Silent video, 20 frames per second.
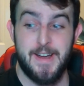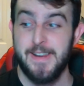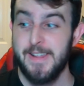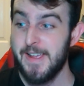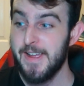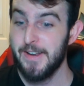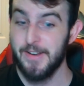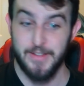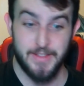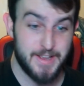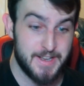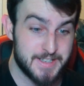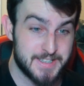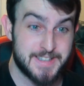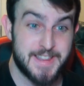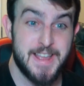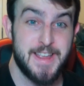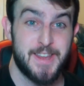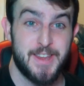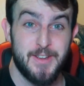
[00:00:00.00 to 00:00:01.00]
I don't know how to handle
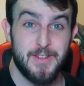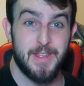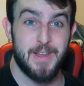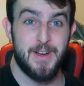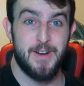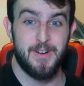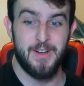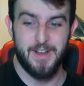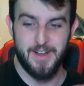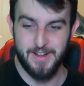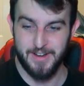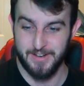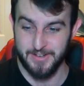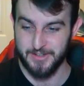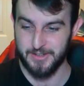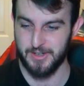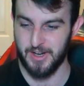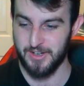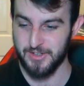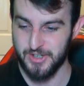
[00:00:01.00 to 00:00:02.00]
this. Thank you,
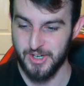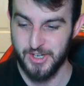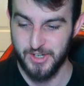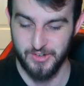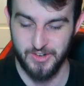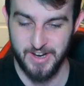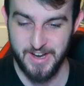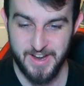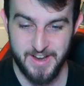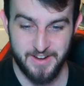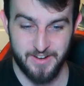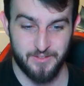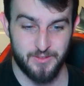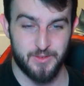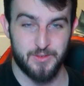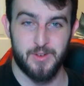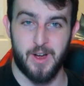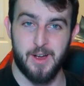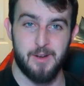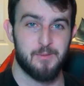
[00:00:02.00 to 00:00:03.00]
though. Uh, I'll shake your
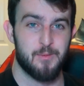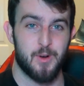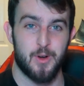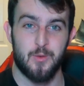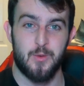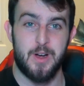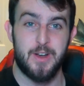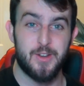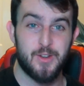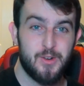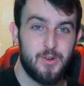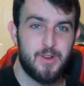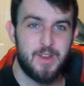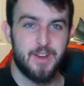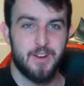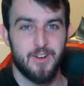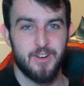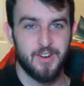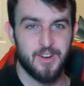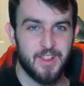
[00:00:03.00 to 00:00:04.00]
hand. I'm, I, what do I
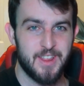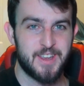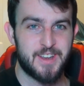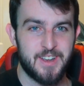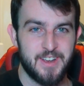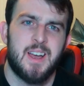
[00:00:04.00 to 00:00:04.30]
do here?